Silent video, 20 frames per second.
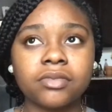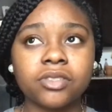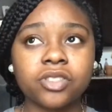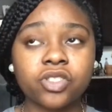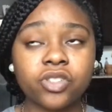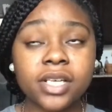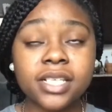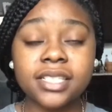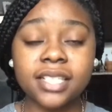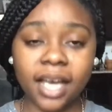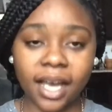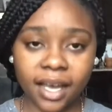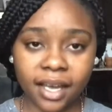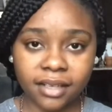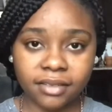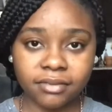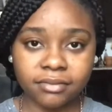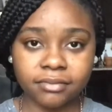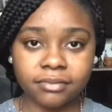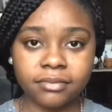trust
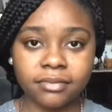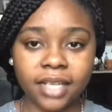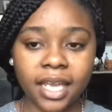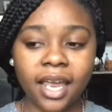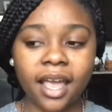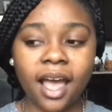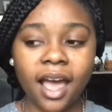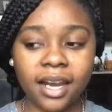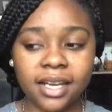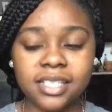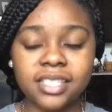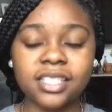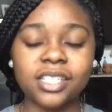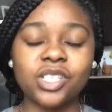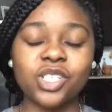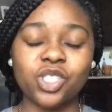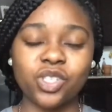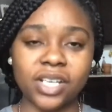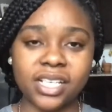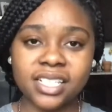God. Like,
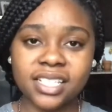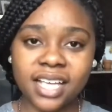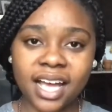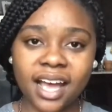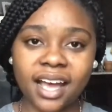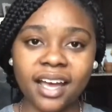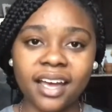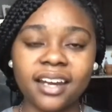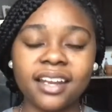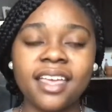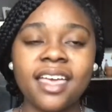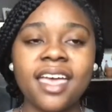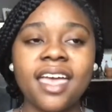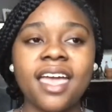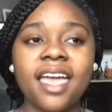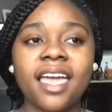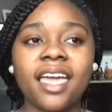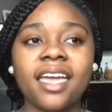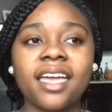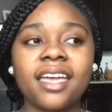honestly, trust God.
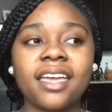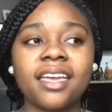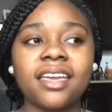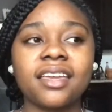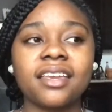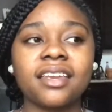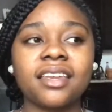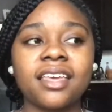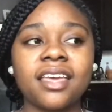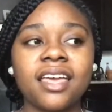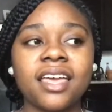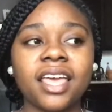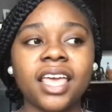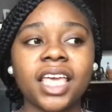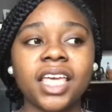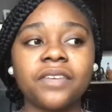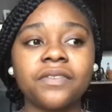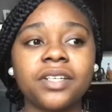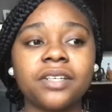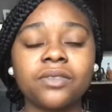And
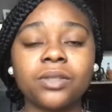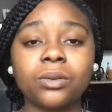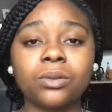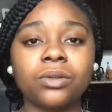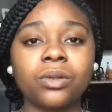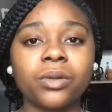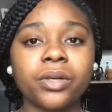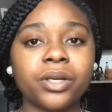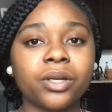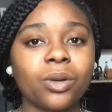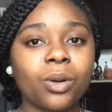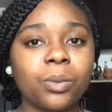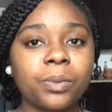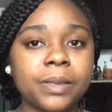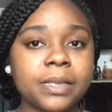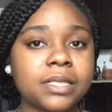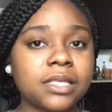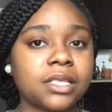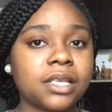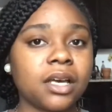even if the Lord
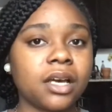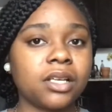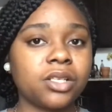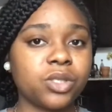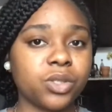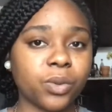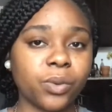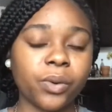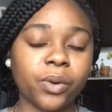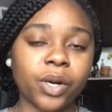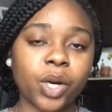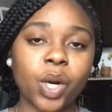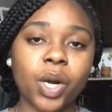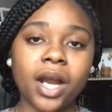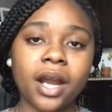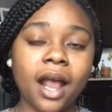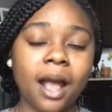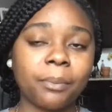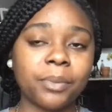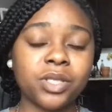opens a door or
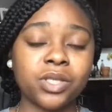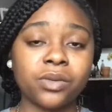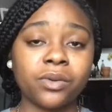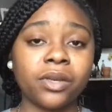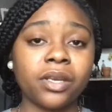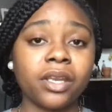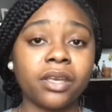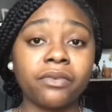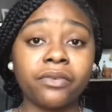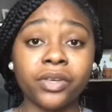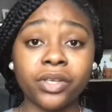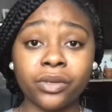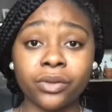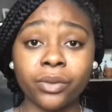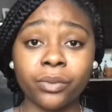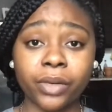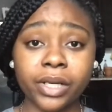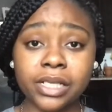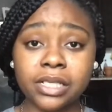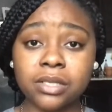an opportunity for you to
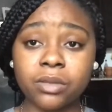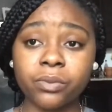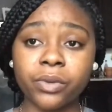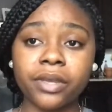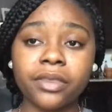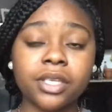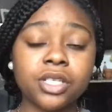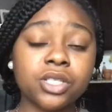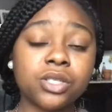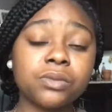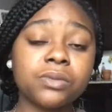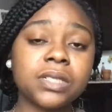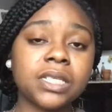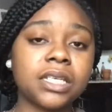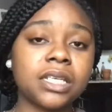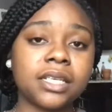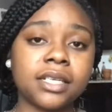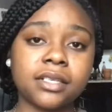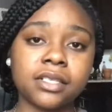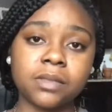work somewhere that you
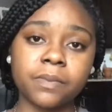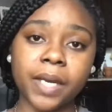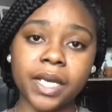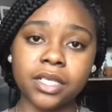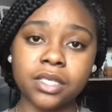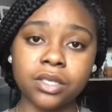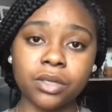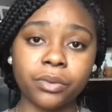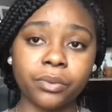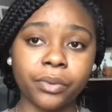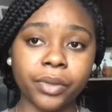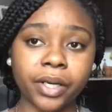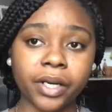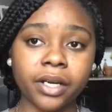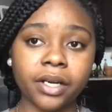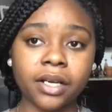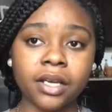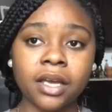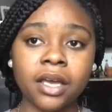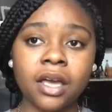didn't expect to
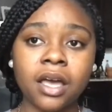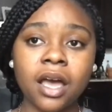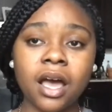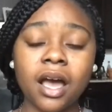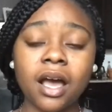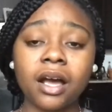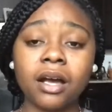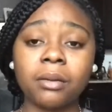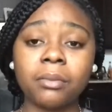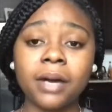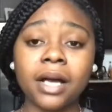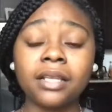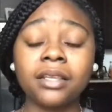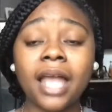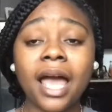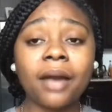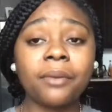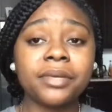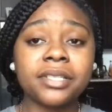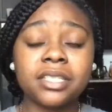work, um,
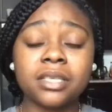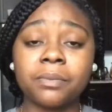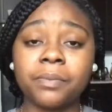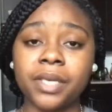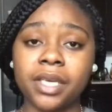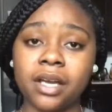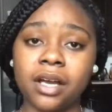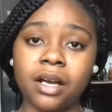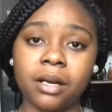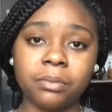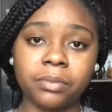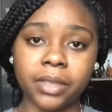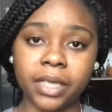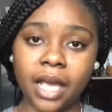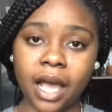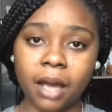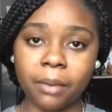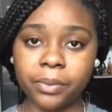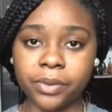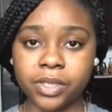allow it to be a humbling
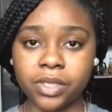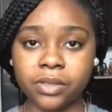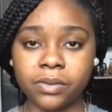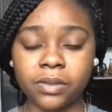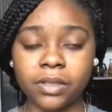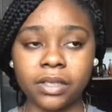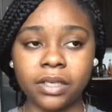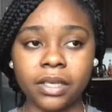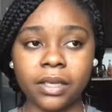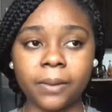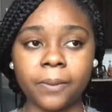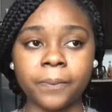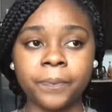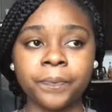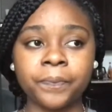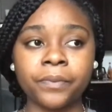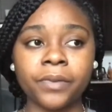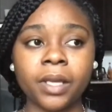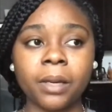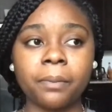opportunity,
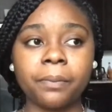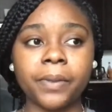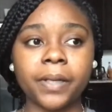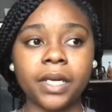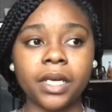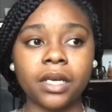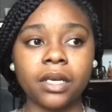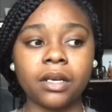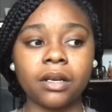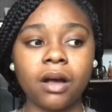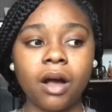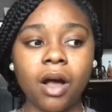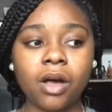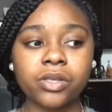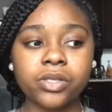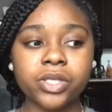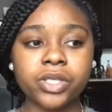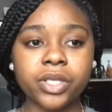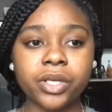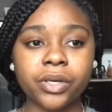but
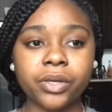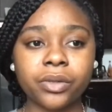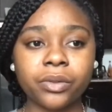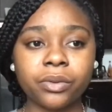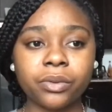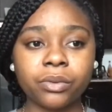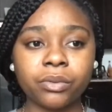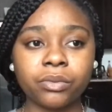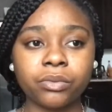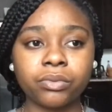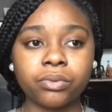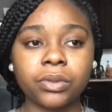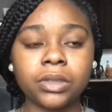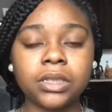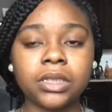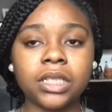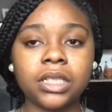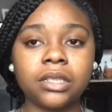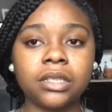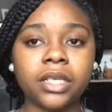also
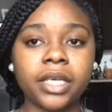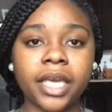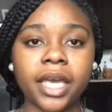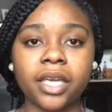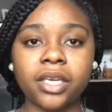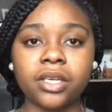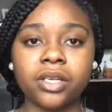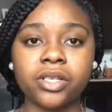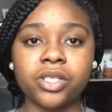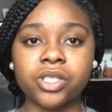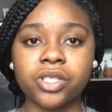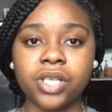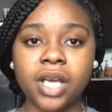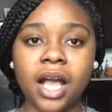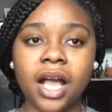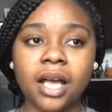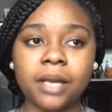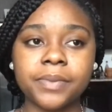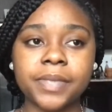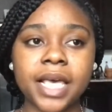really look at your
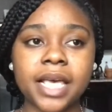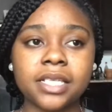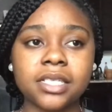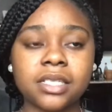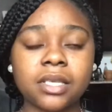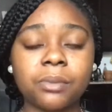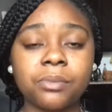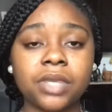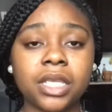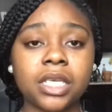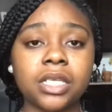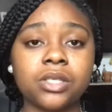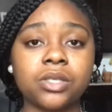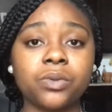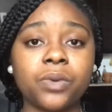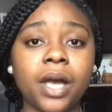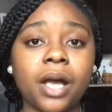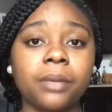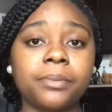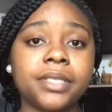jobs as something
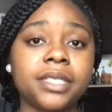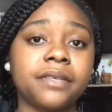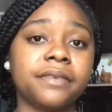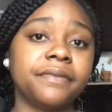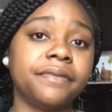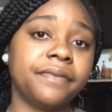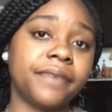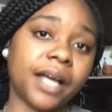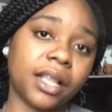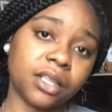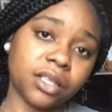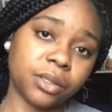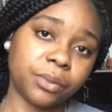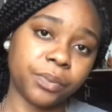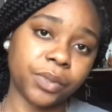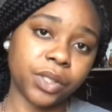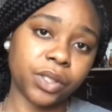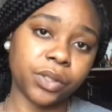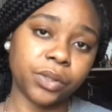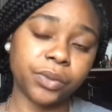to help develop
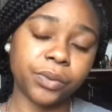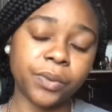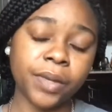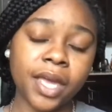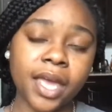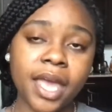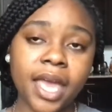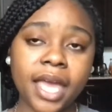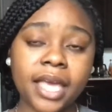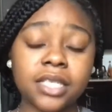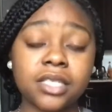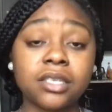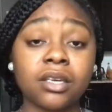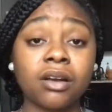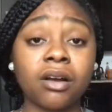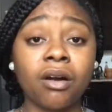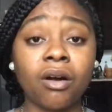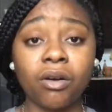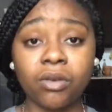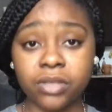you and to
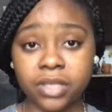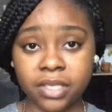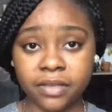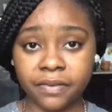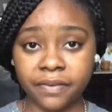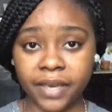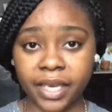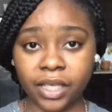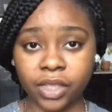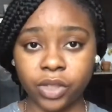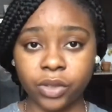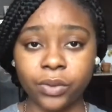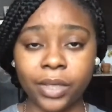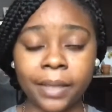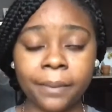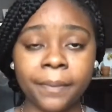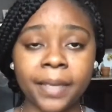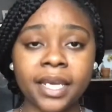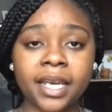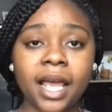cultivate you.
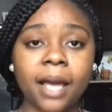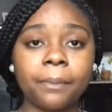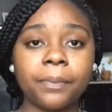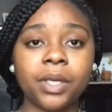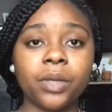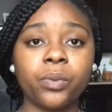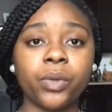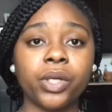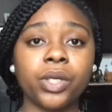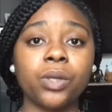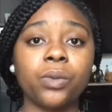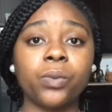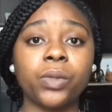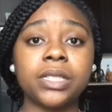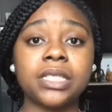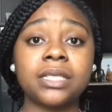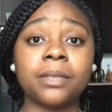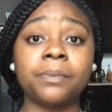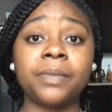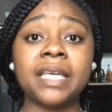It may not be where you
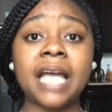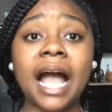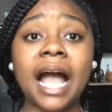want to be